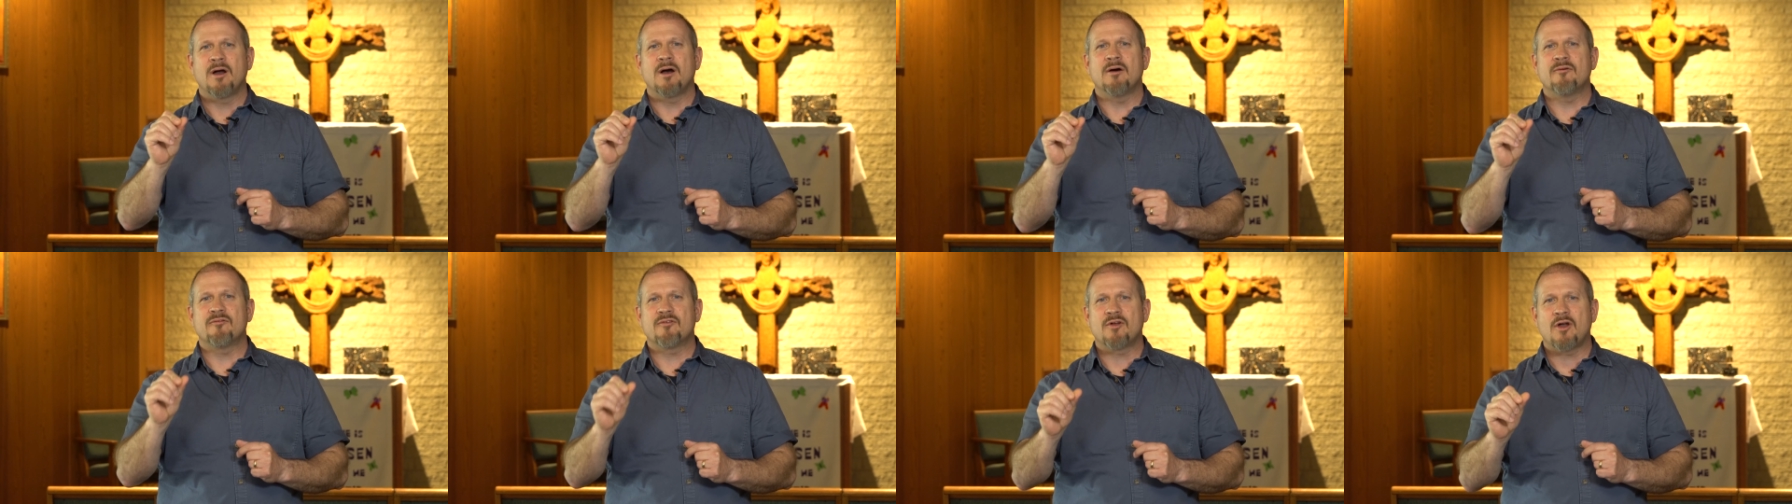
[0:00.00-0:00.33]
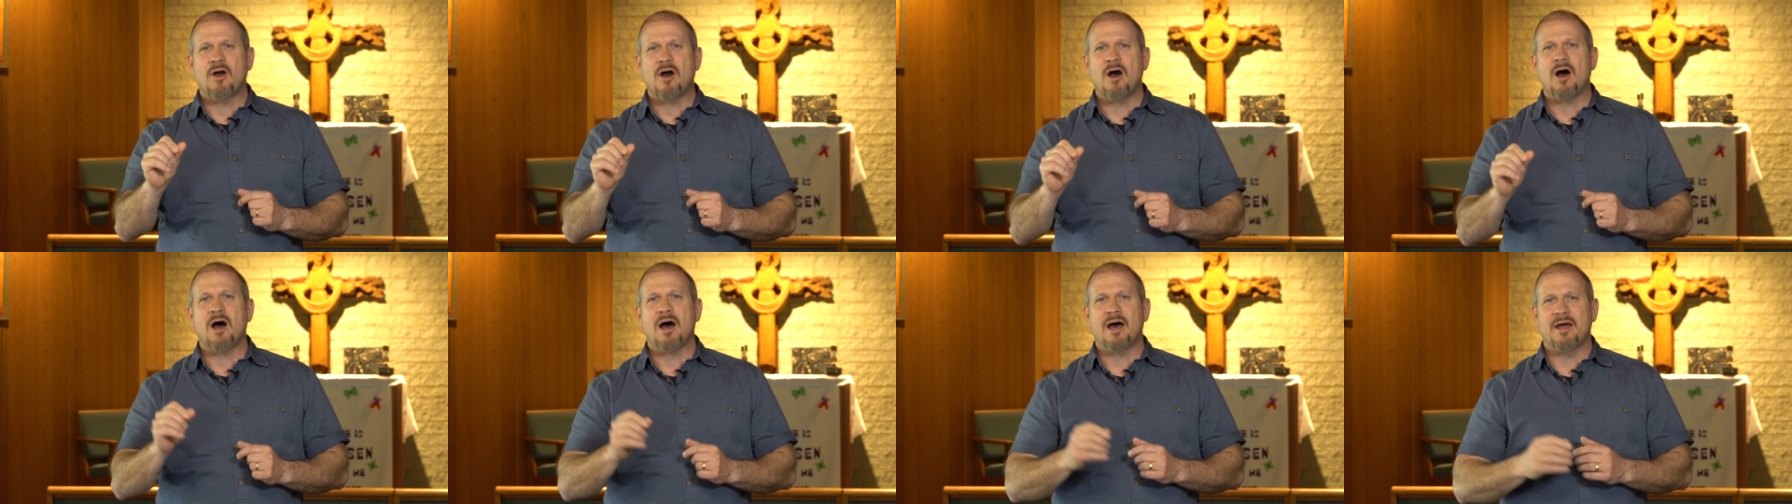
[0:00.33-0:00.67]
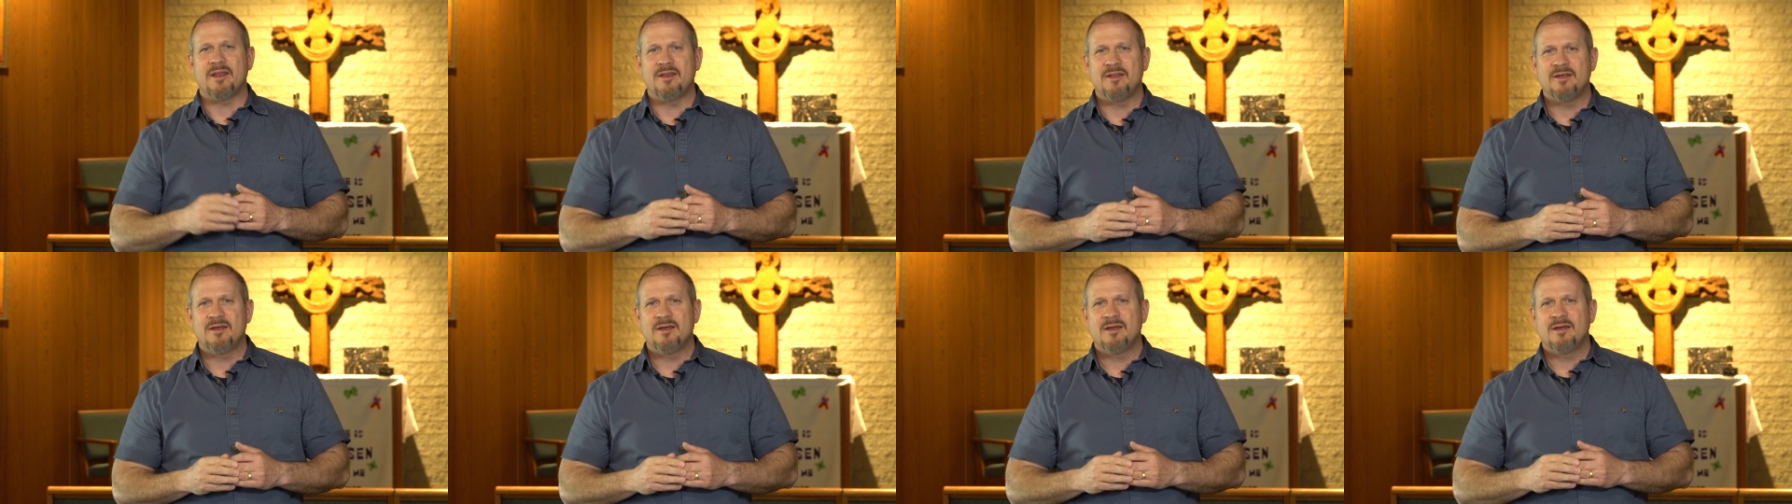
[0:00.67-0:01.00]
of
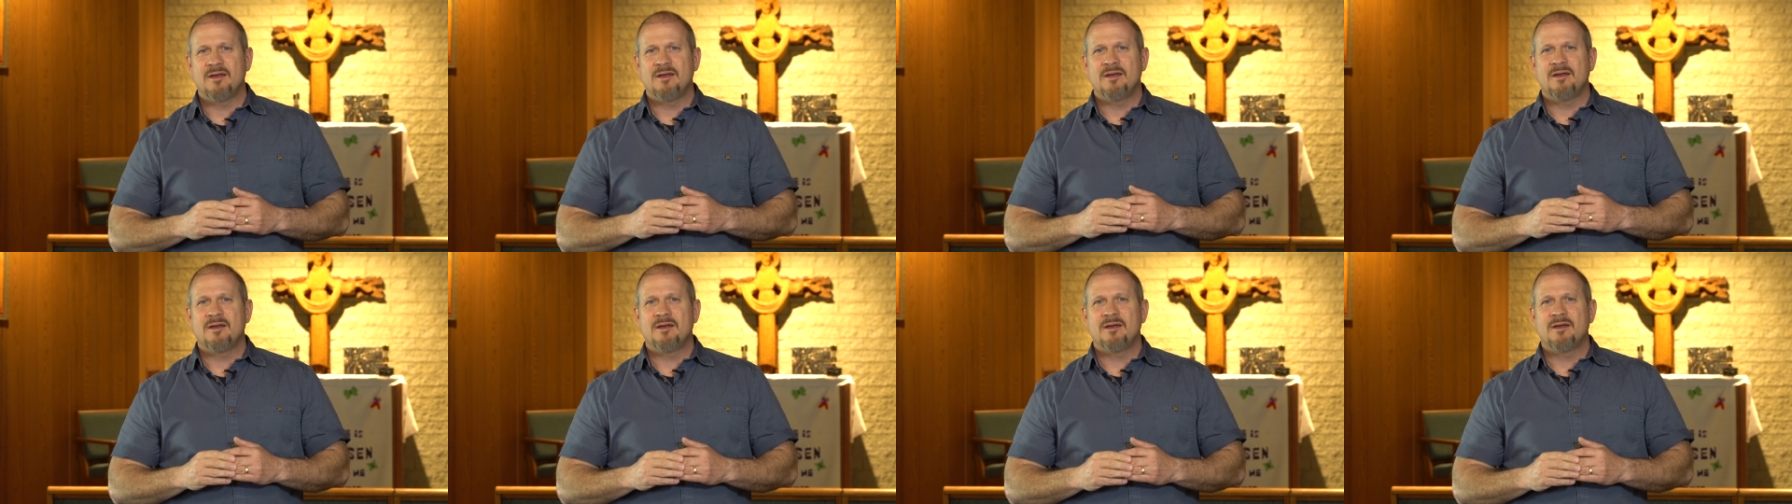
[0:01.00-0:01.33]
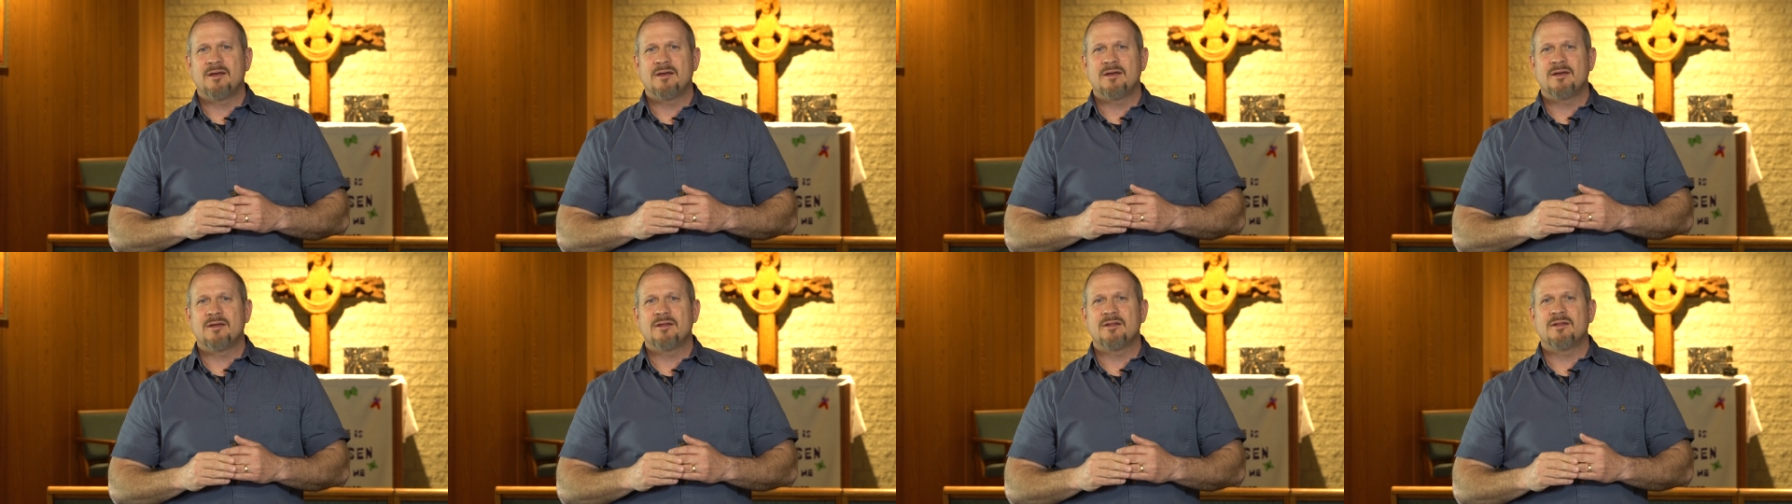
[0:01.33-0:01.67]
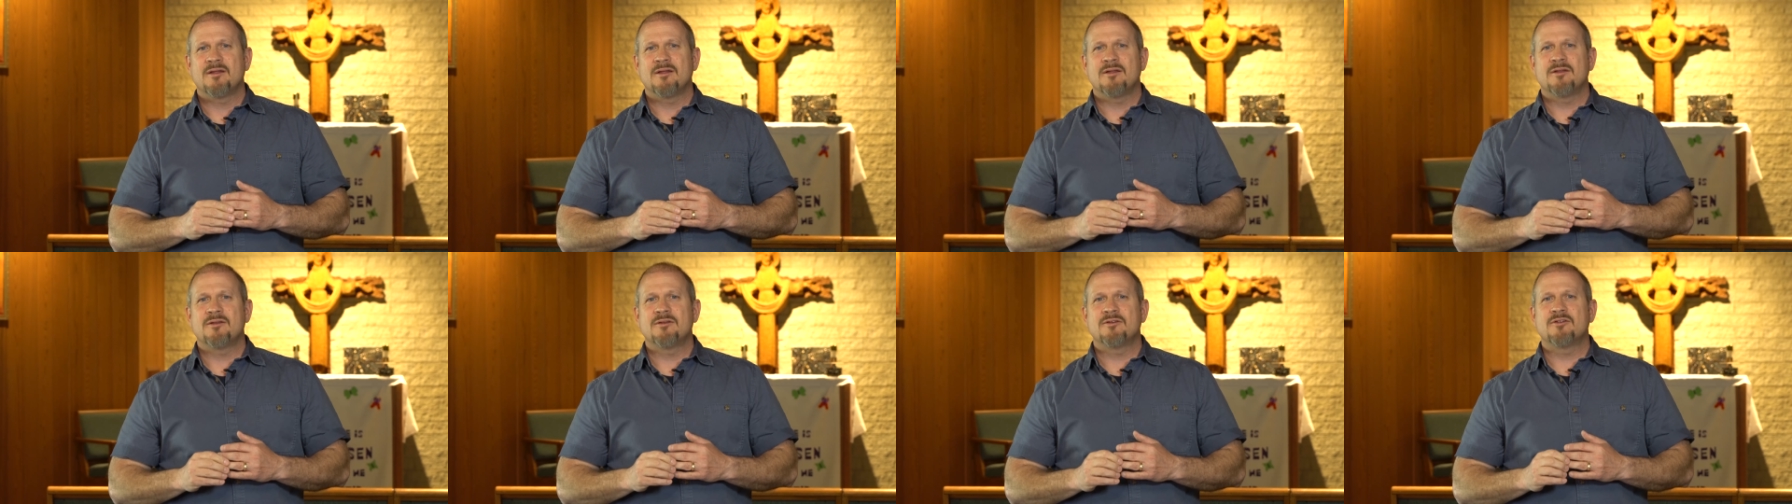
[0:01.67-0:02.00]
God
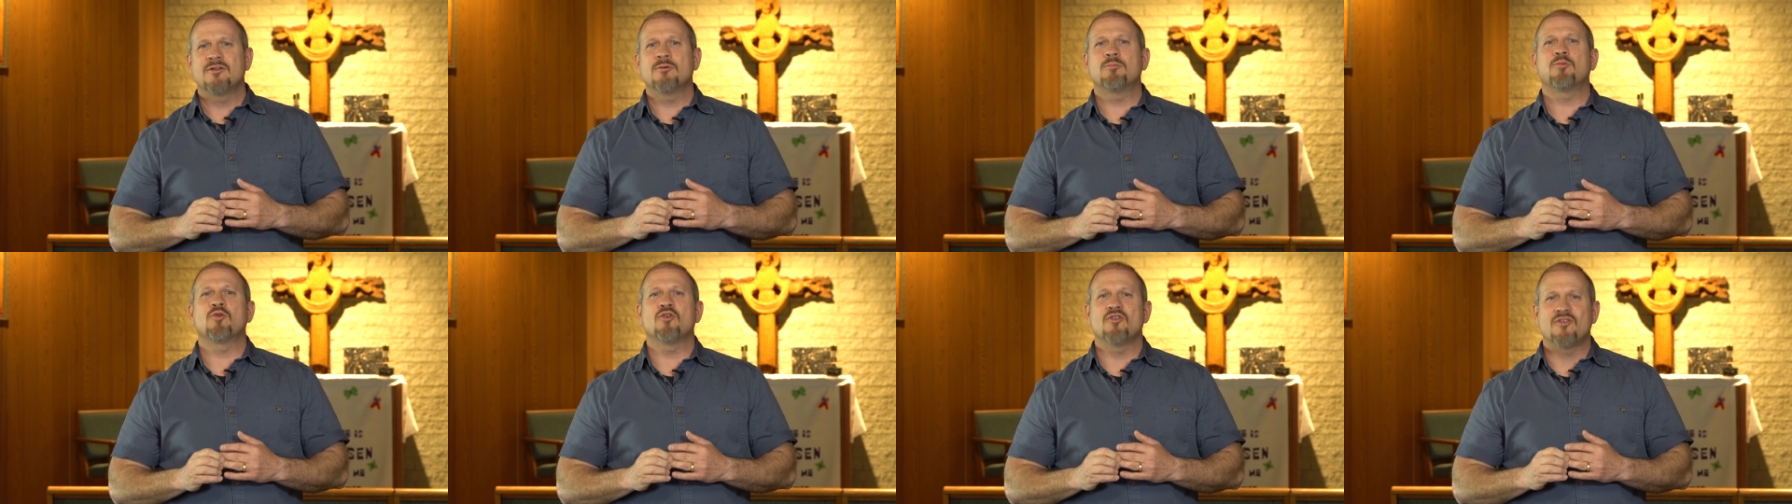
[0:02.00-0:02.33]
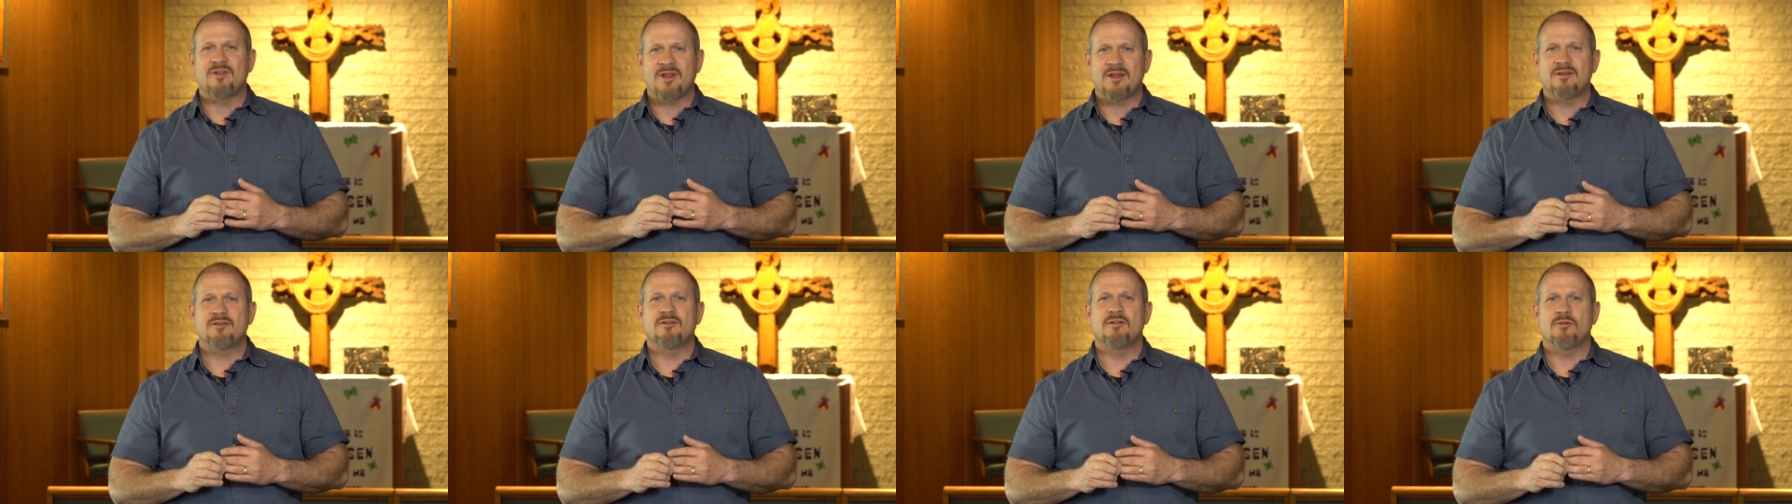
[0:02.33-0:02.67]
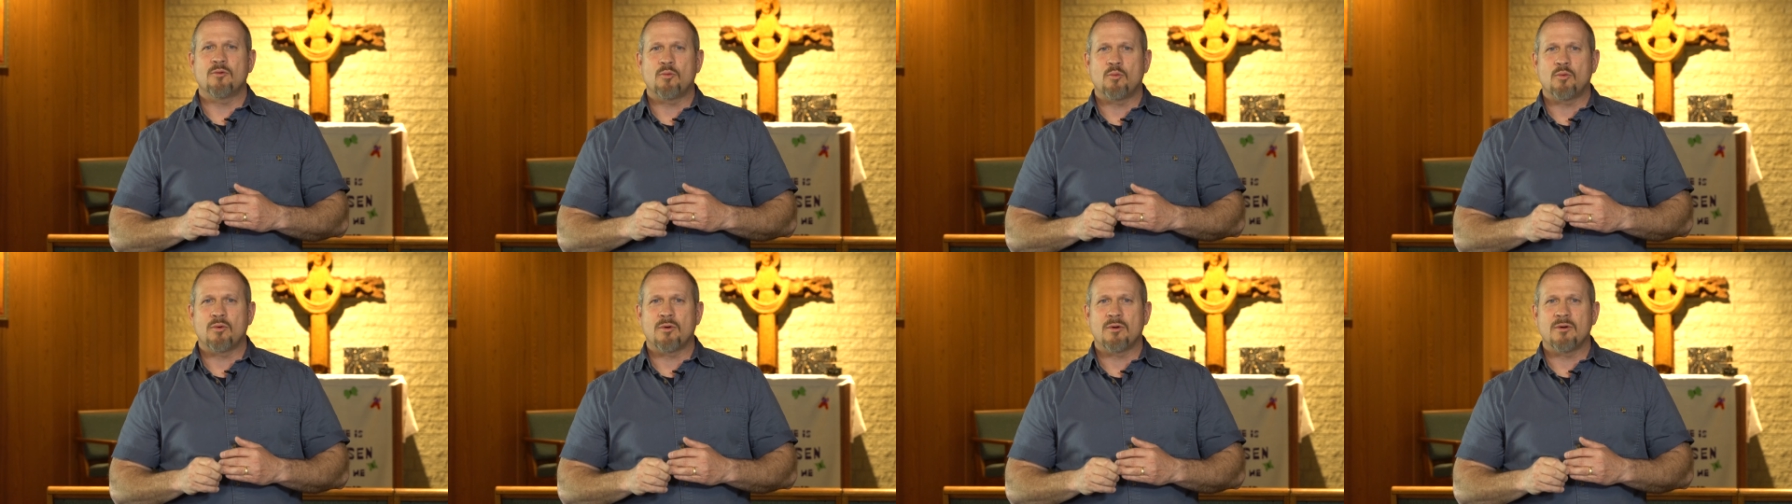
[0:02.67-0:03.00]
to present to
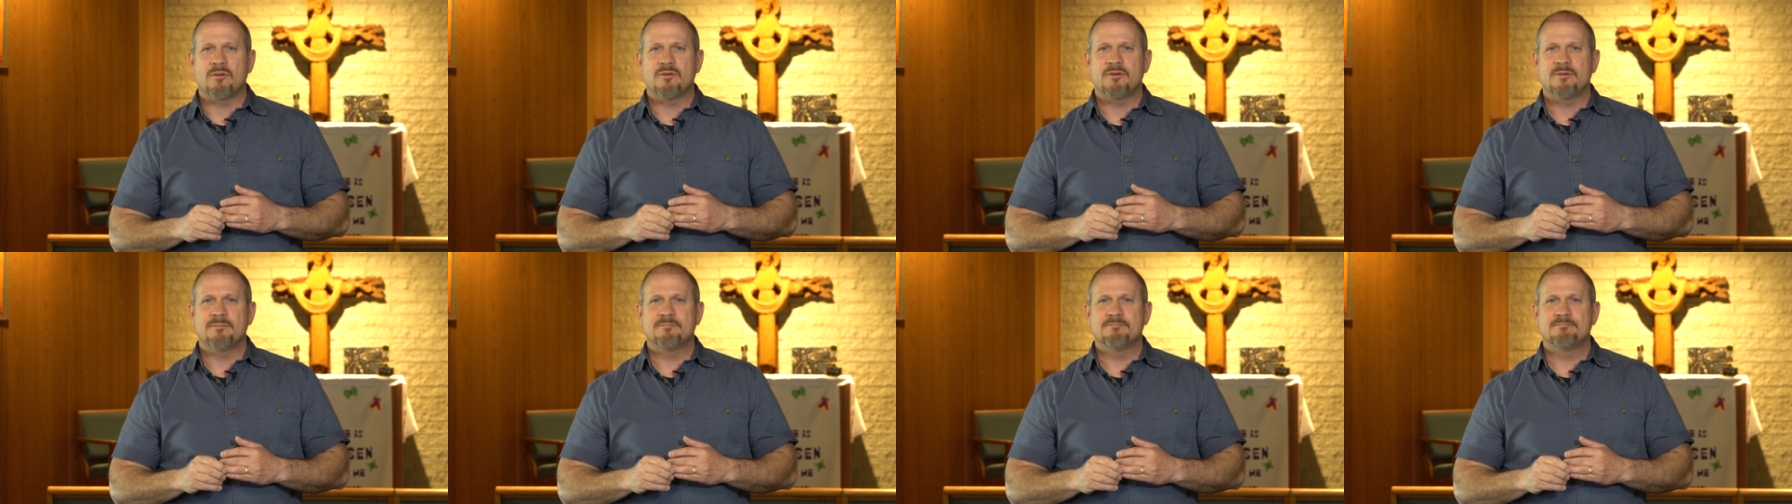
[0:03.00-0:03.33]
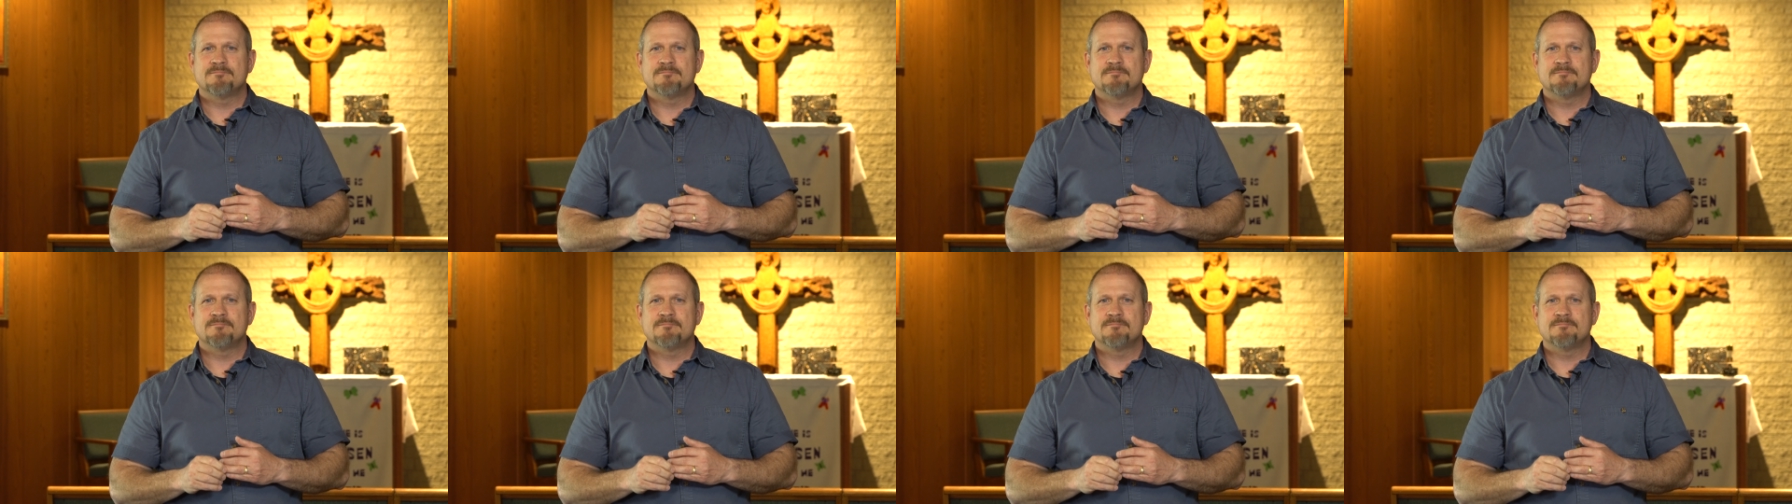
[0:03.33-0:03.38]
the world.